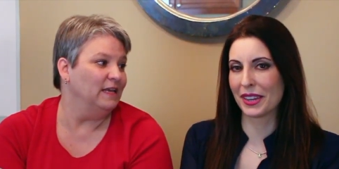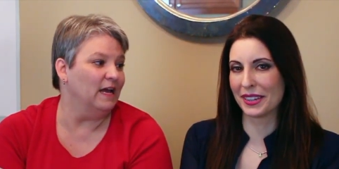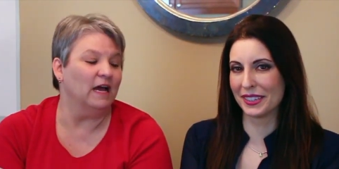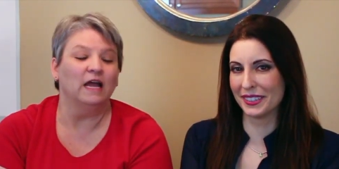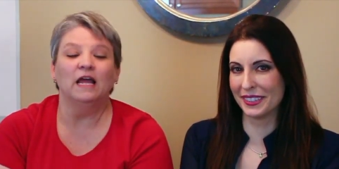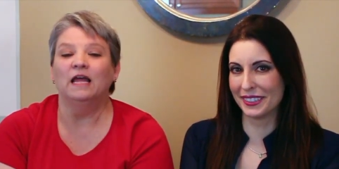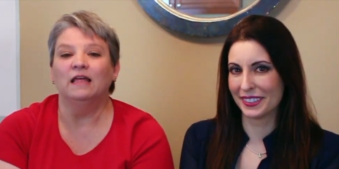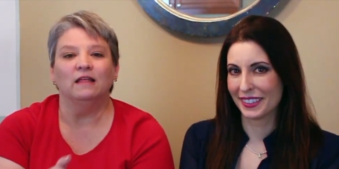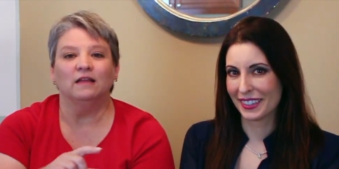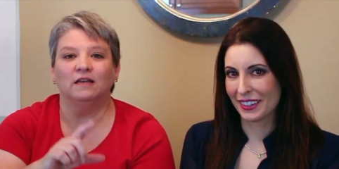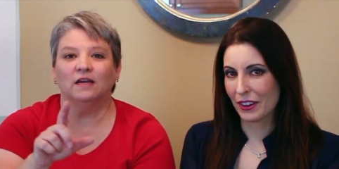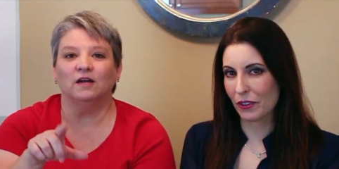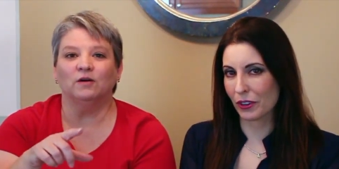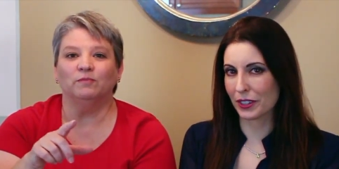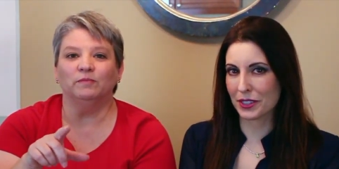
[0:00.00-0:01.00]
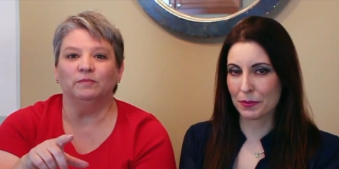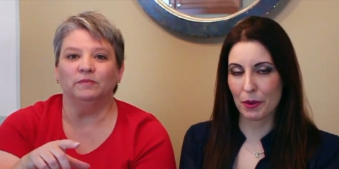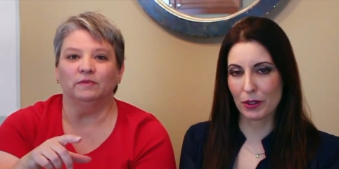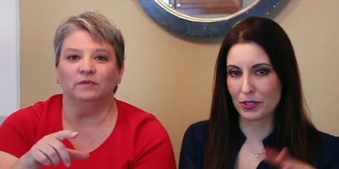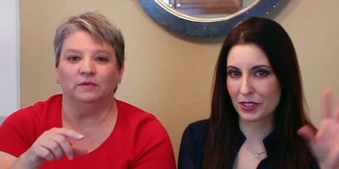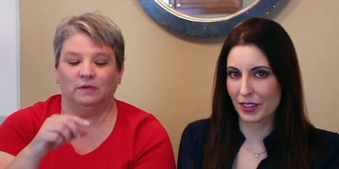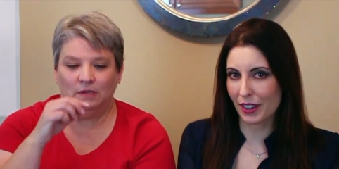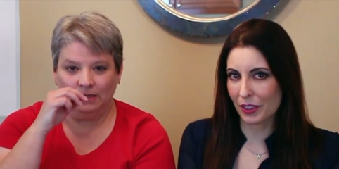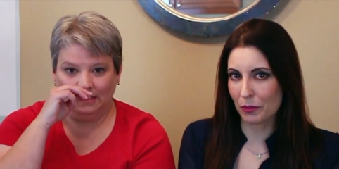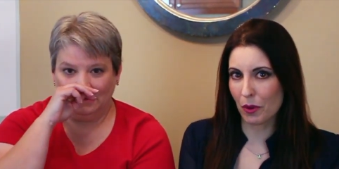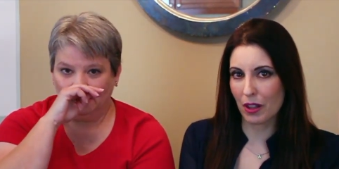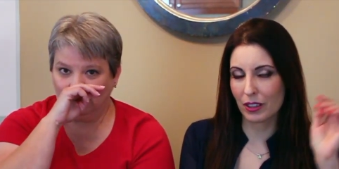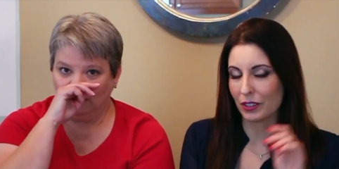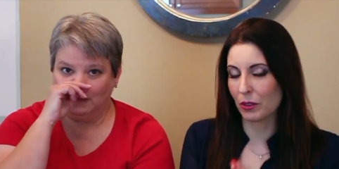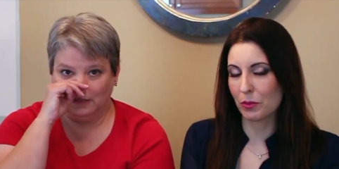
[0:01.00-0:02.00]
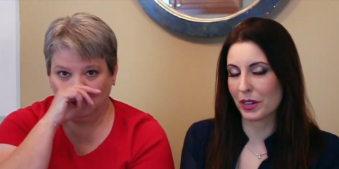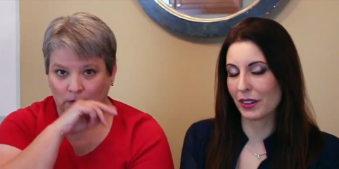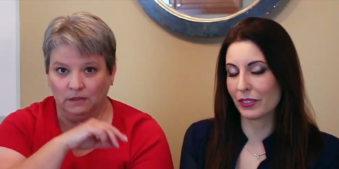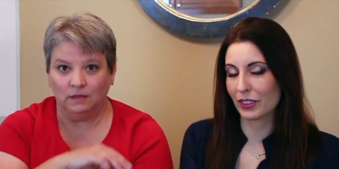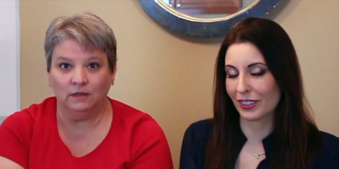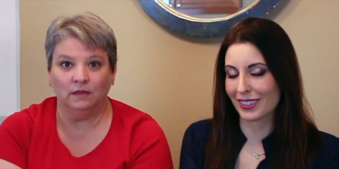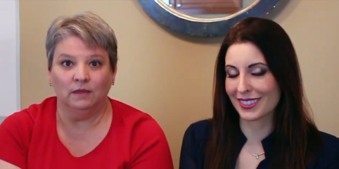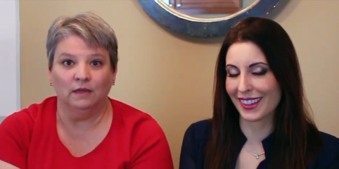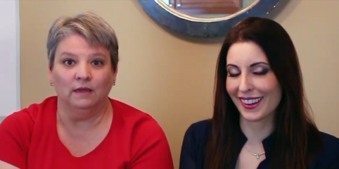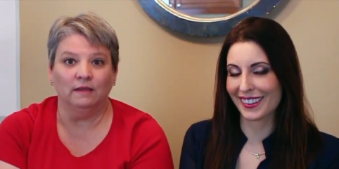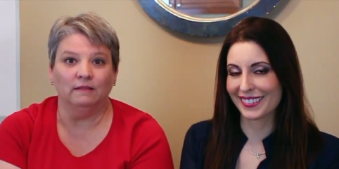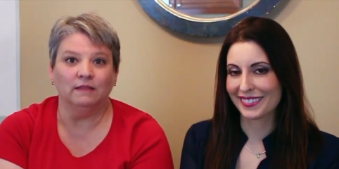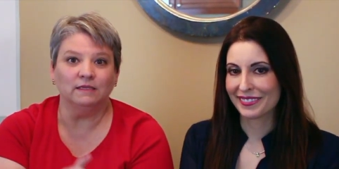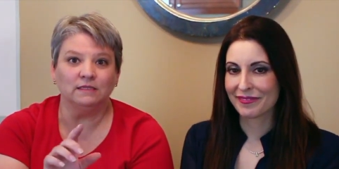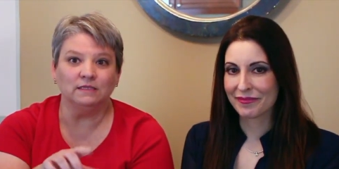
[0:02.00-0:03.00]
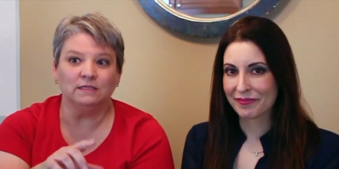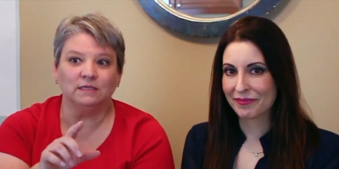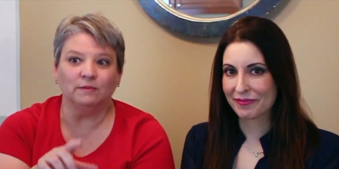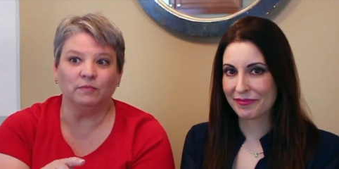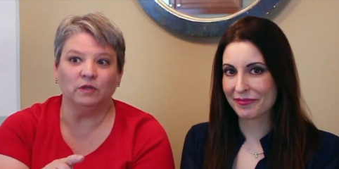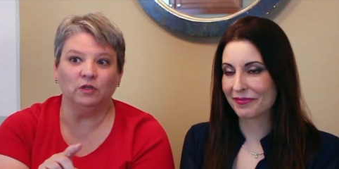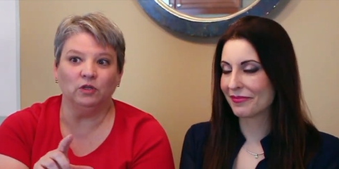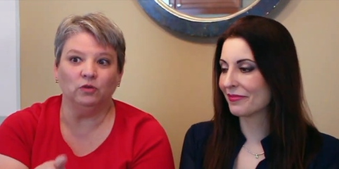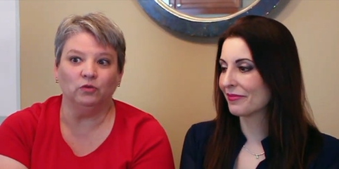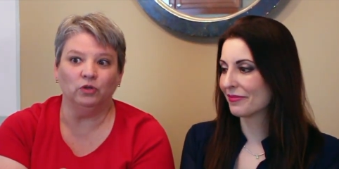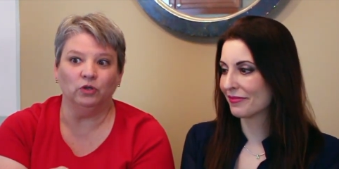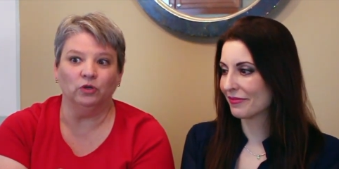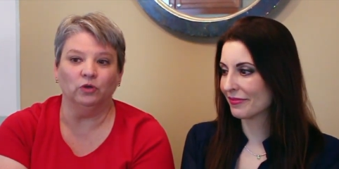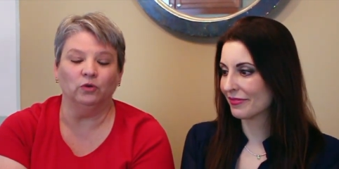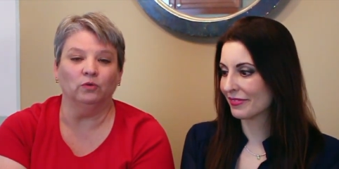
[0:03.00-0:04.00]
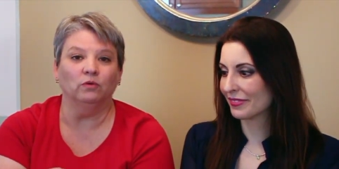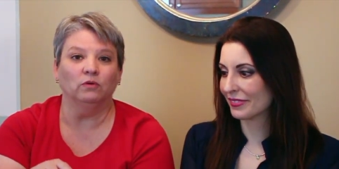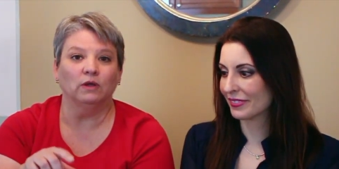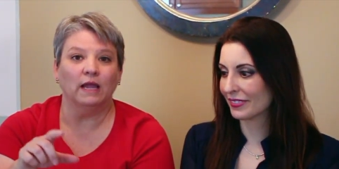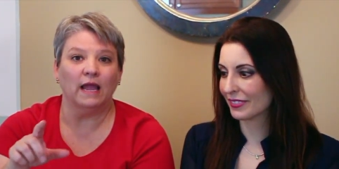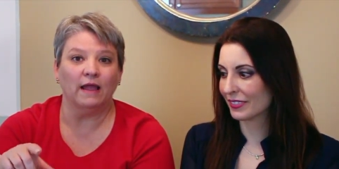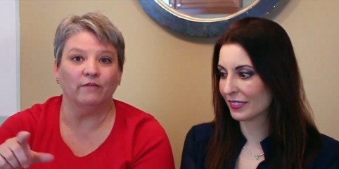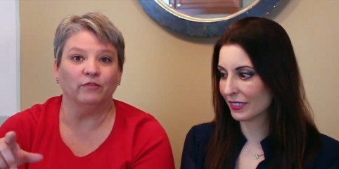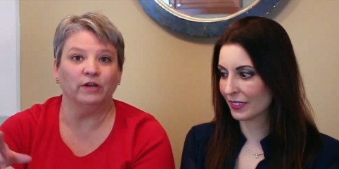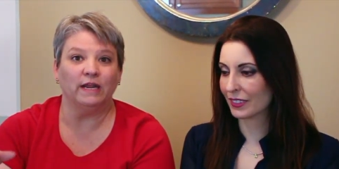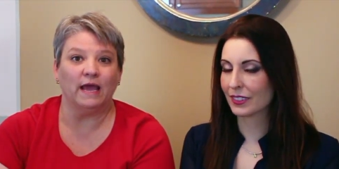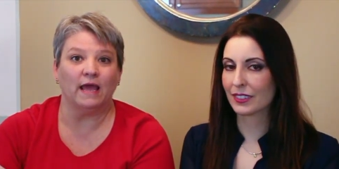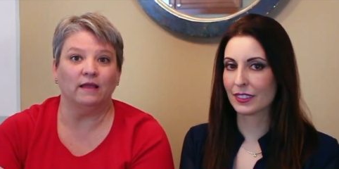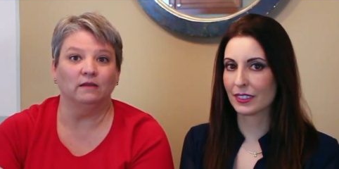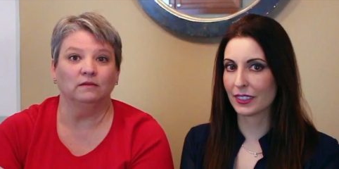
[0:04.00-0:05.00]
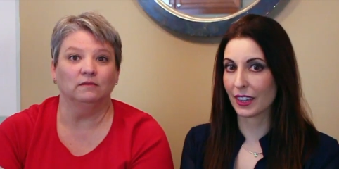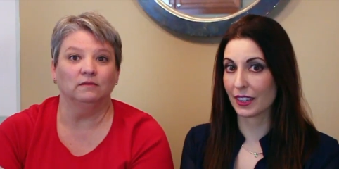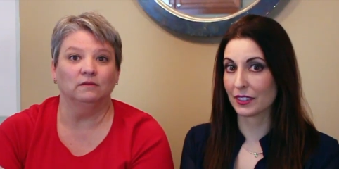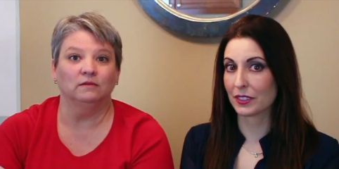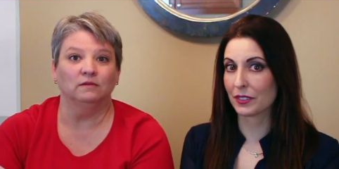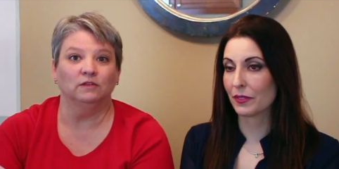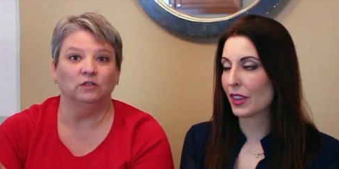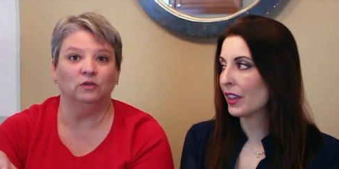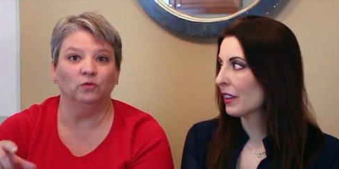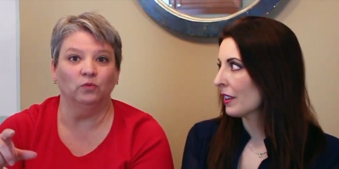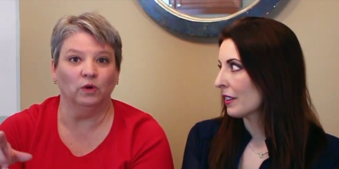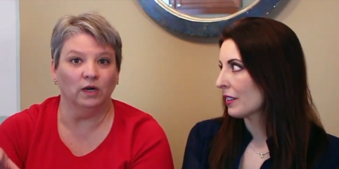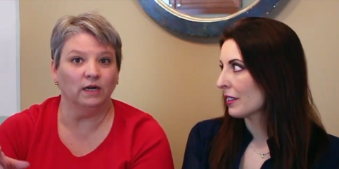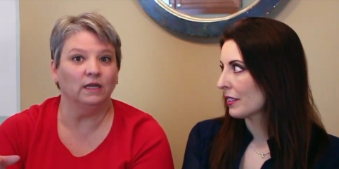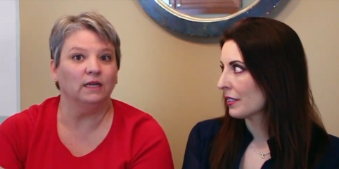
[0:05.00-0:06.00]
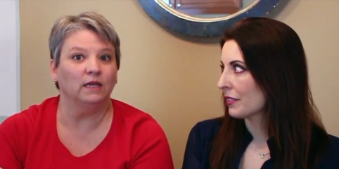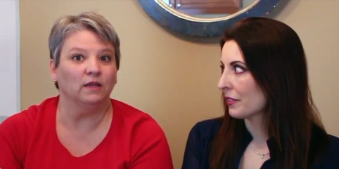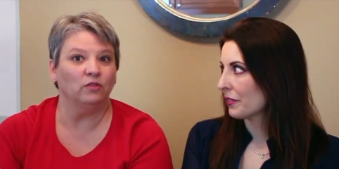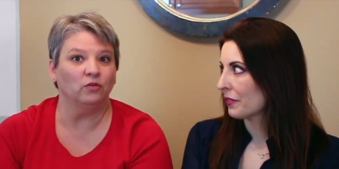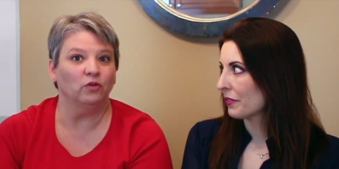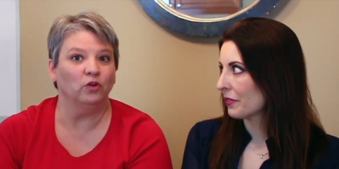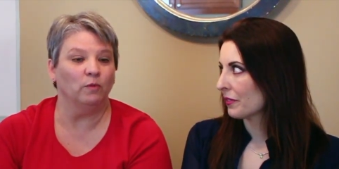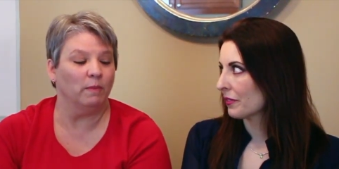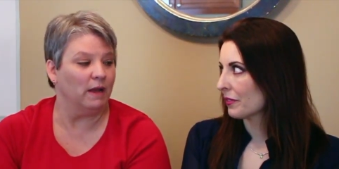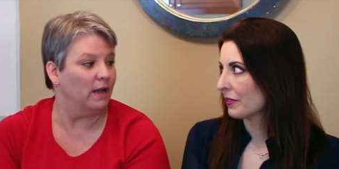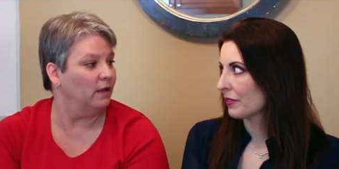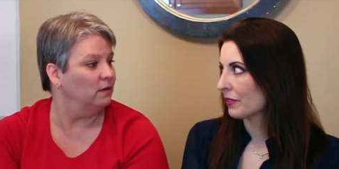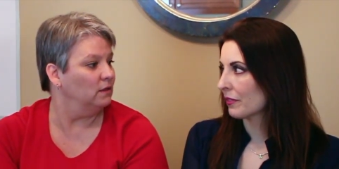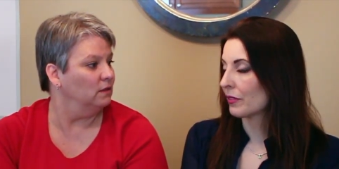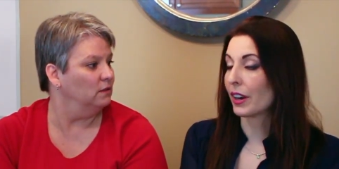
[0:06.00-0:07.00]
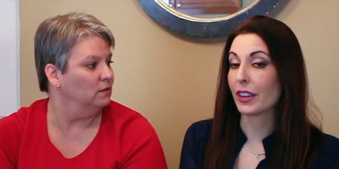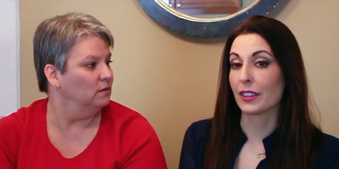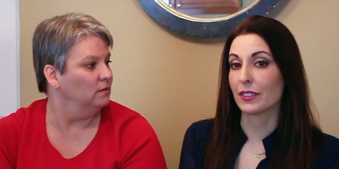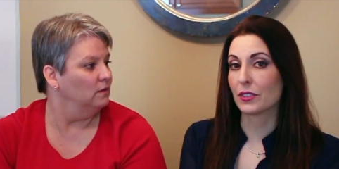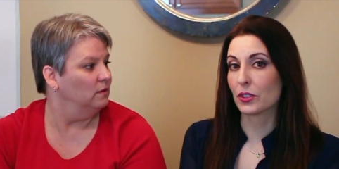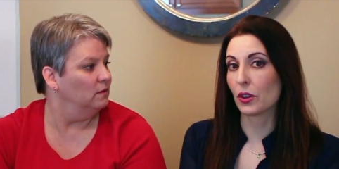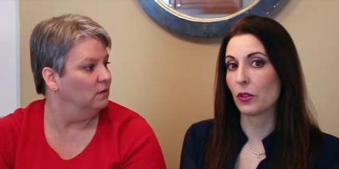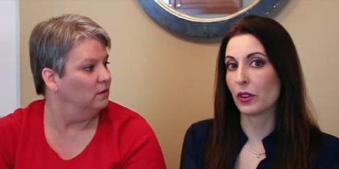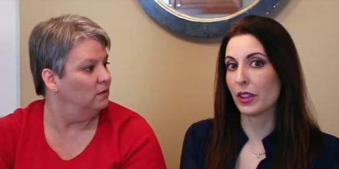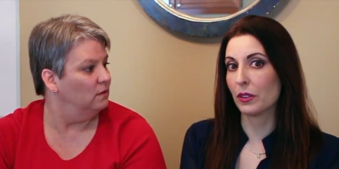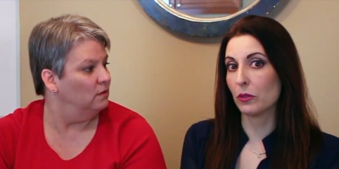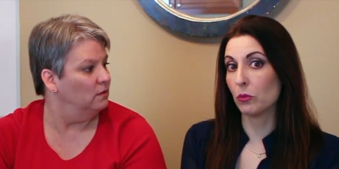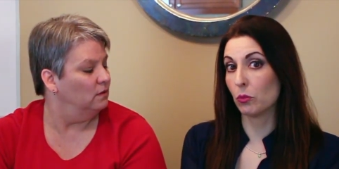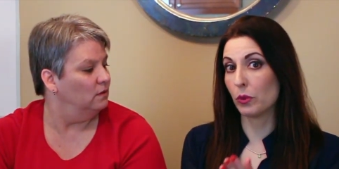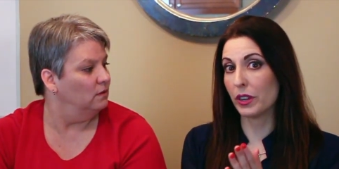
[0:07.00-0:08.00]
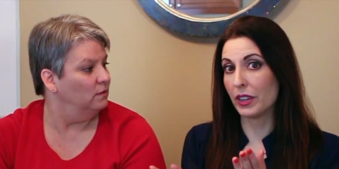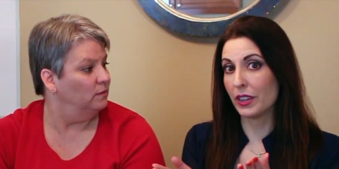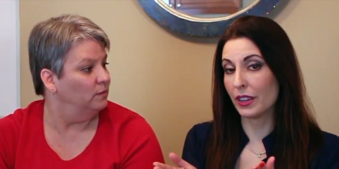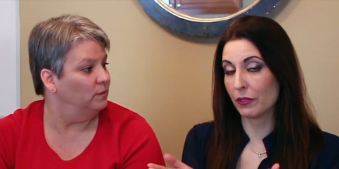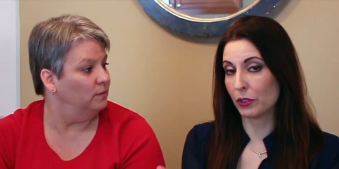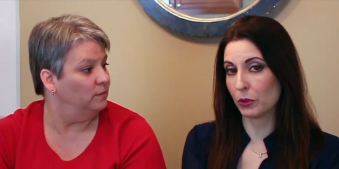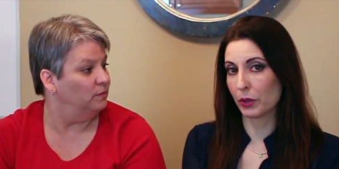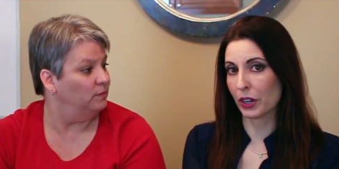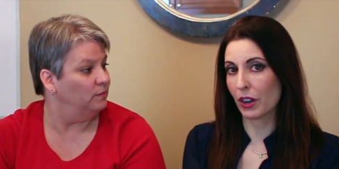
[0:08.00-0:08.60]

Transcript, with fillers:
Speaker 1: yeah. Now, or it's posted on the wall and nobody ever looks at it.
Speaker 2: This is something you
Speaker 1: do every day. Yes. You run it in through your mind. Right. So it, we, if you